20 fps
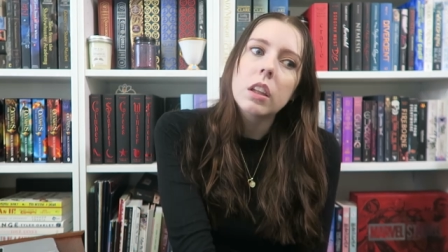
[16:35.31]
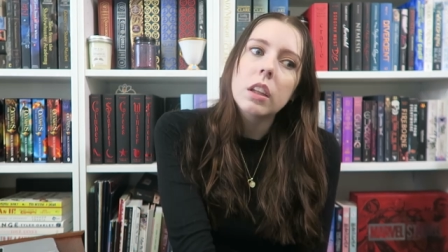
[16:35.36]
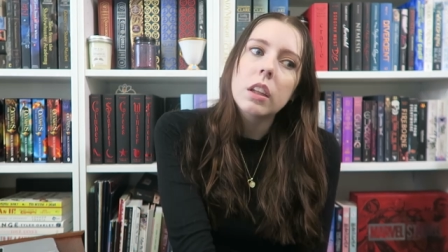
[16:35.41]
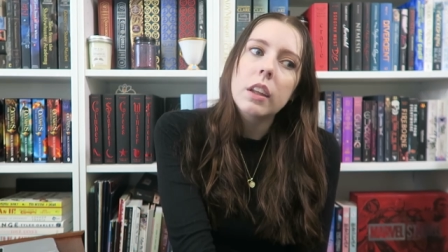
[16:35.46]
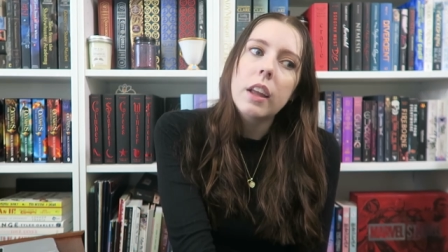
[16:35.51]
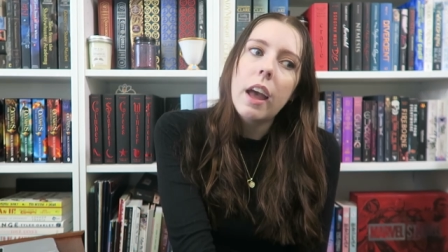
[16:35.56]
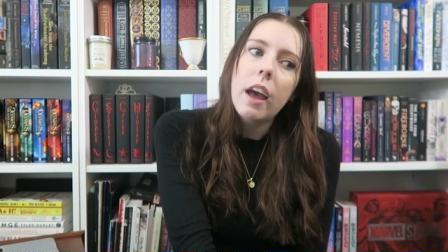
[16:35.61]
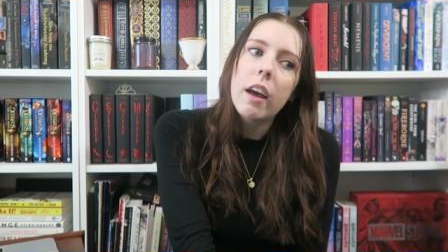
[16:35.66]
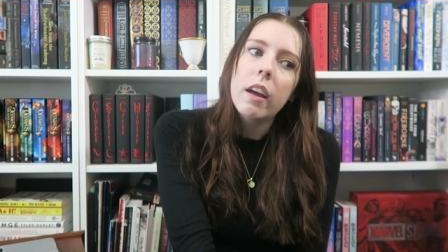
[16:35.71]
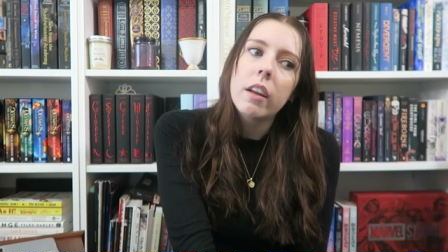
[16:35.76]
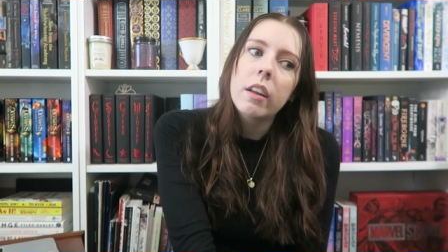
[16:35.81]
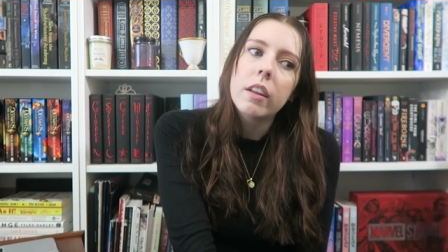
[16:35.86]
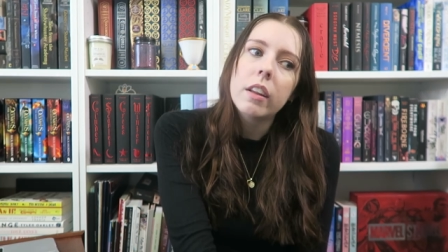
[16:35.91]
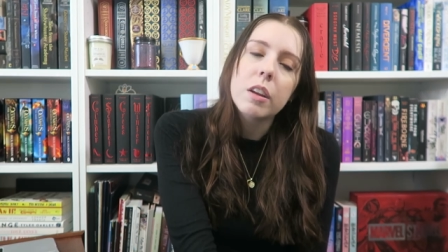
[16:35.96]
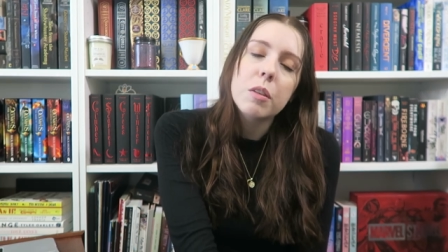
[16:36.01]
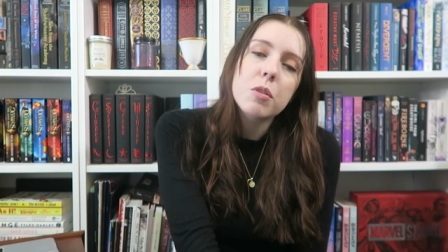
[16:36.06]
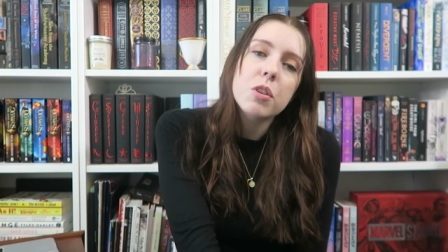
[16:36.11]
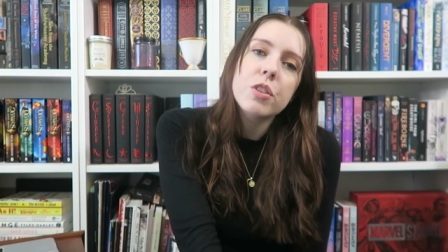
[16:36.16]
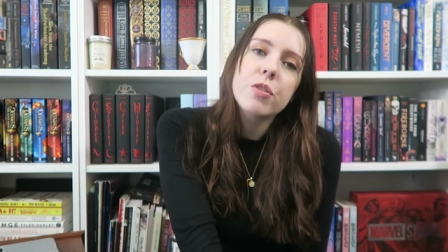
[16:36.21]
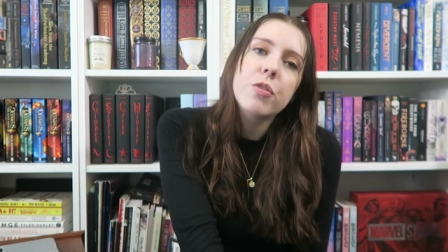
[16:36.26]
Yeah,
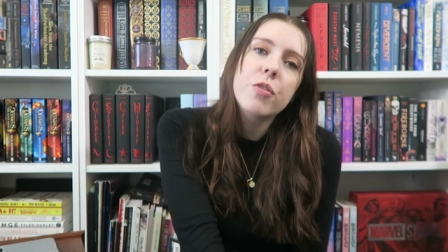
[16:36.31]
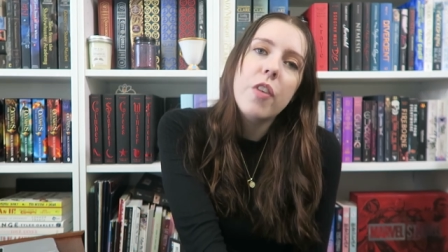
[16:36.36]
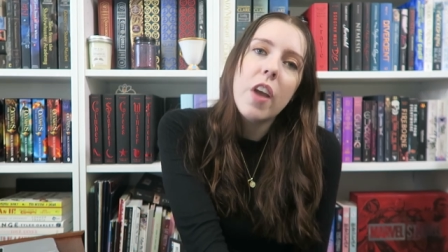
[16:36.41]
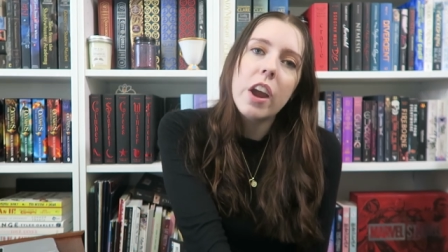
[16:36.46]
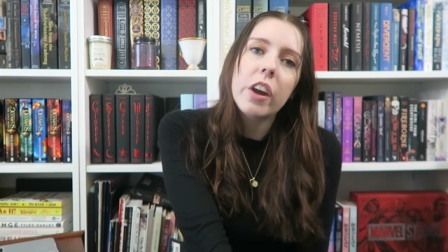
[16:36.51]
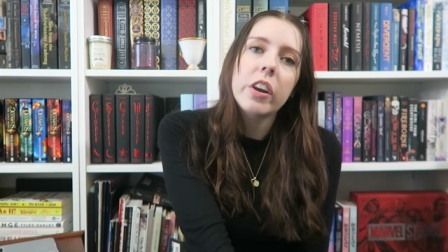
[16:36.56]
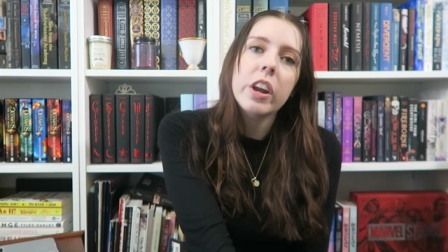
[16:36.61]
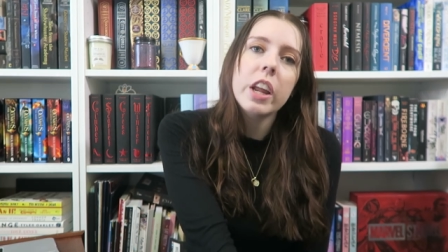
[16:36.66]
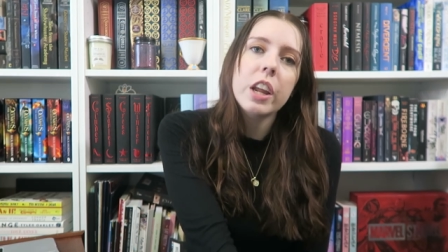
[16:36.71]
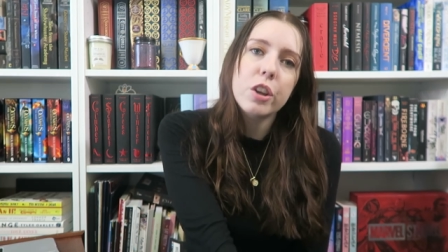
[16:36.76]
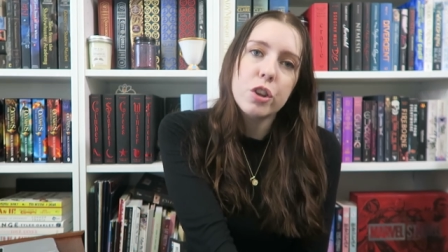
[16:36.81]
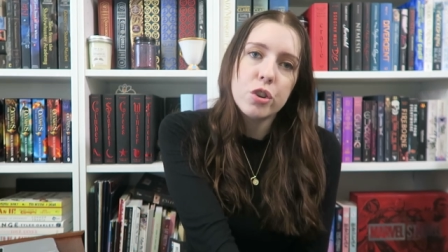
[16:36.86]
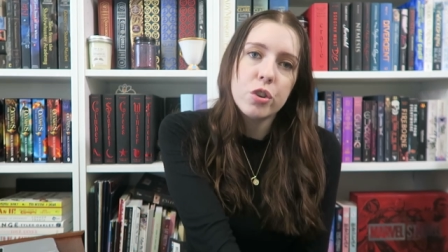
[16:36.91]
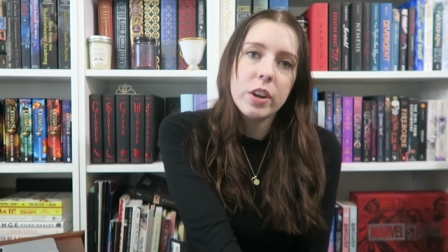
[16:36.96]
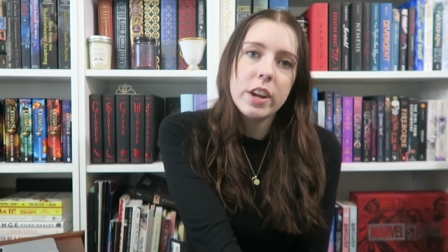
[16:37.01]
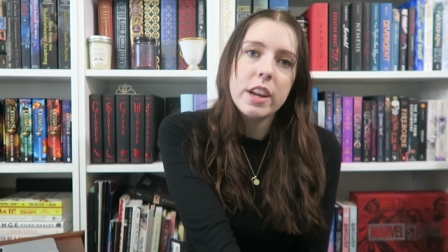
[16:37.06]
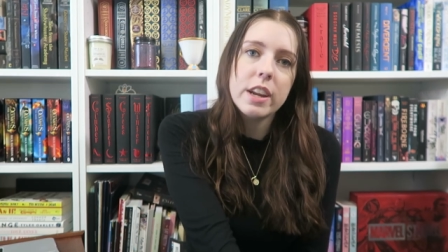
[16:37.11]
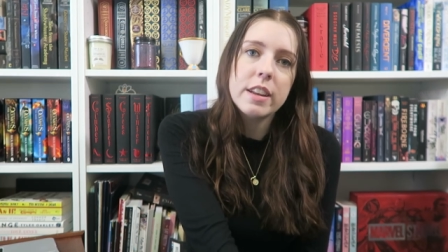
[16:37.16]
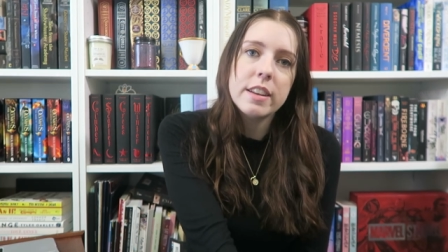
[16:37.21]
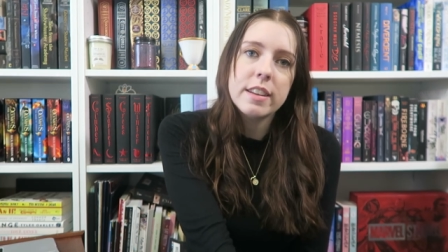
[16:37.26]
and I'm just very
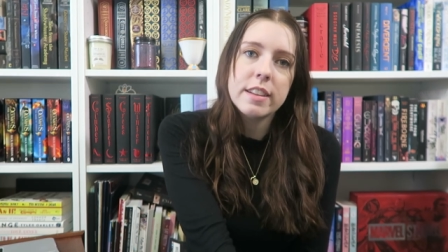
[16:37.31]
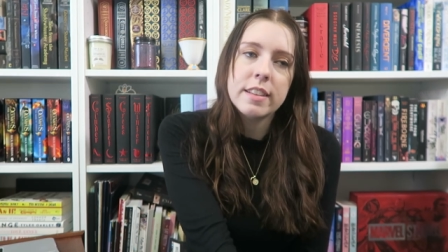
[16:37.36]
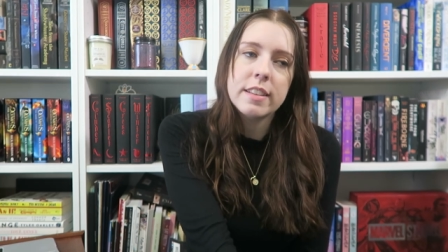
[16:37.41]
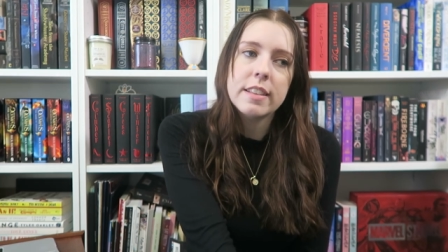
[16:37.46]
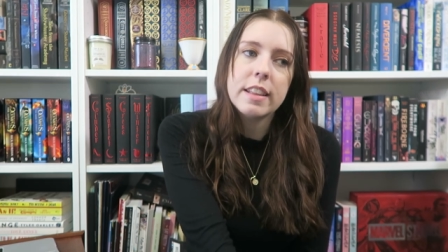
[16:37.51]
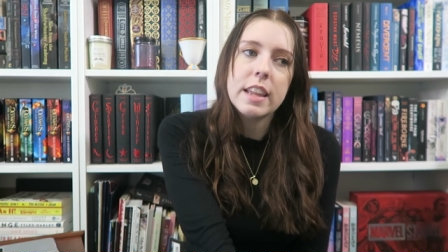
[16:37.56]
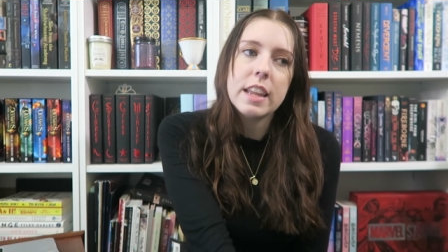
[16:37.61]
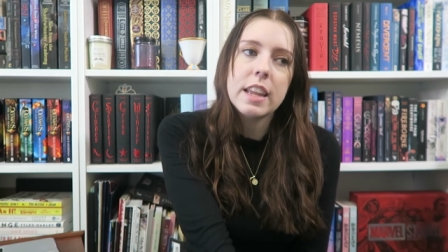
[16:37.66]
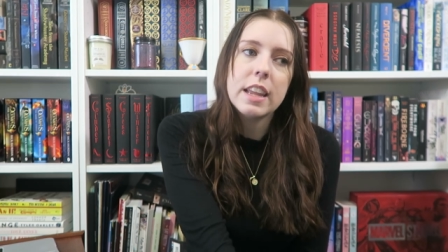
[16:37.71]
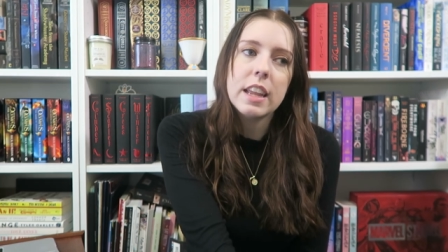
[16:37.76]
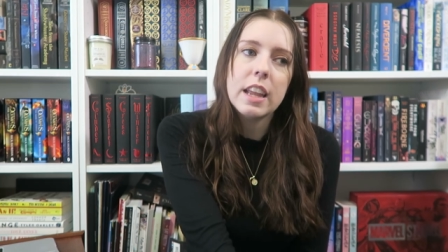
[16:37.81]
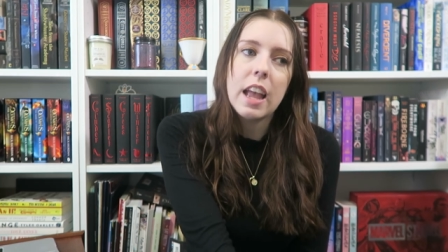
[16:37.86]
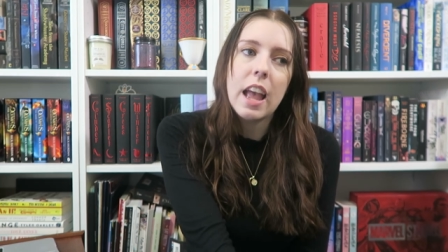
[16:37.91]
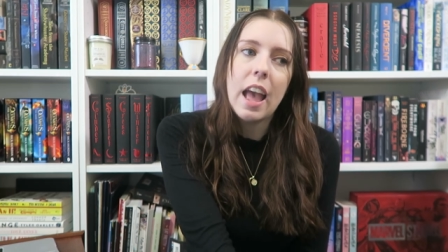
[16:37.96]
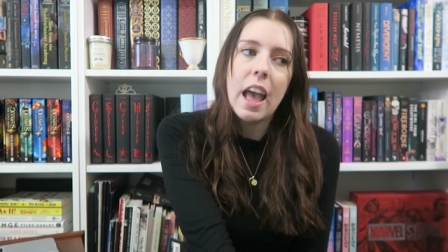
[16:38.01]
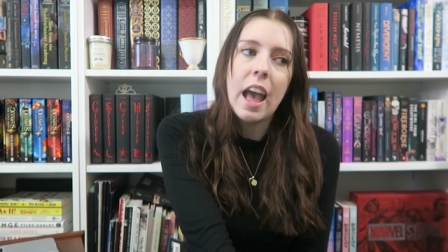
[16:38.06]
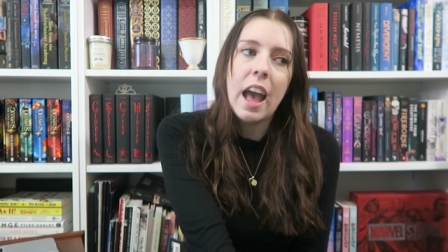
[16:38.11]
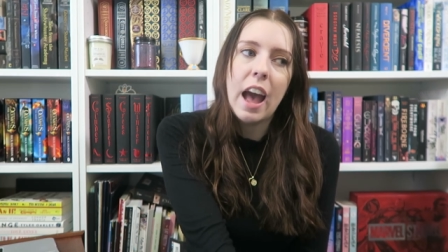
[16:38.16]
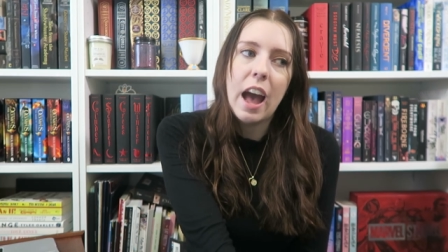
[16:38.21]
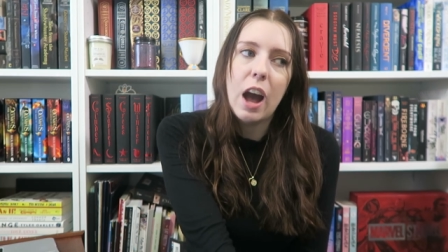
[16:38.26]
intrigued to see
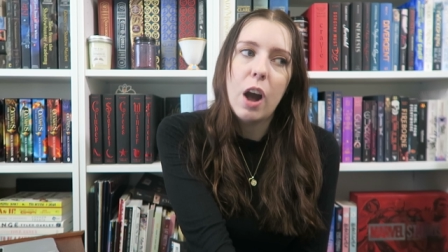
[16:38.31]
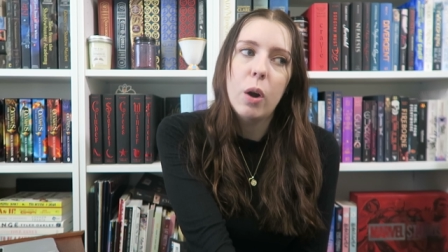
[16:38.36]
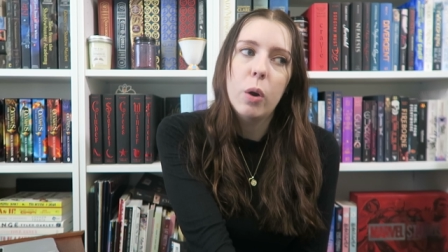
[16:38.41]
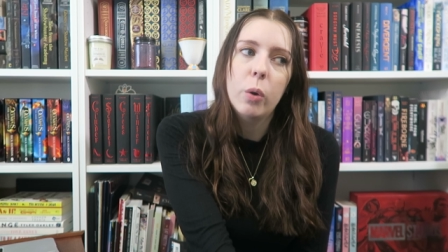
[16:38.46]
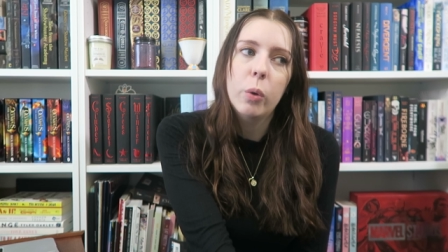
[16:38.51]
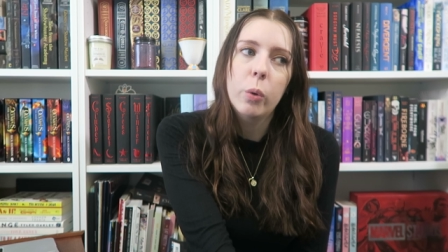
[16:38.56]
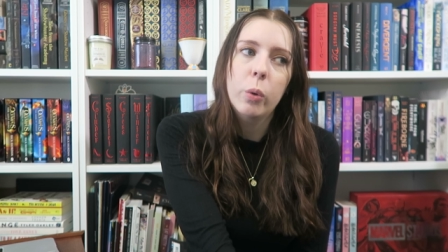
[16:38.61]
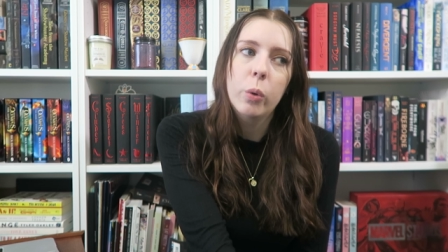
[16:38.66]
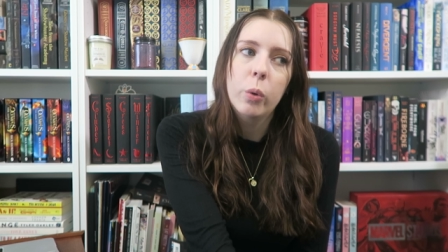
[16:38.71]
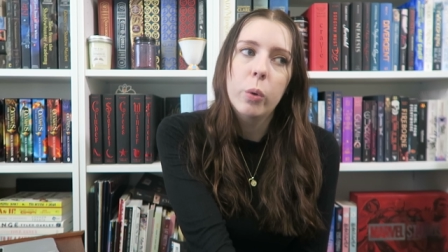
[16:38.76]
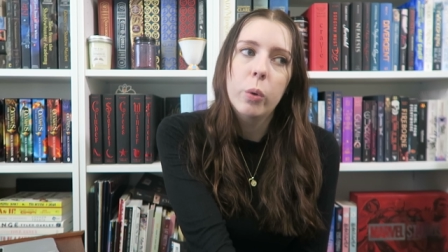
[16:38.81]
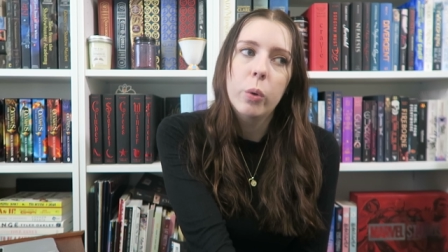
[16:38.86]
how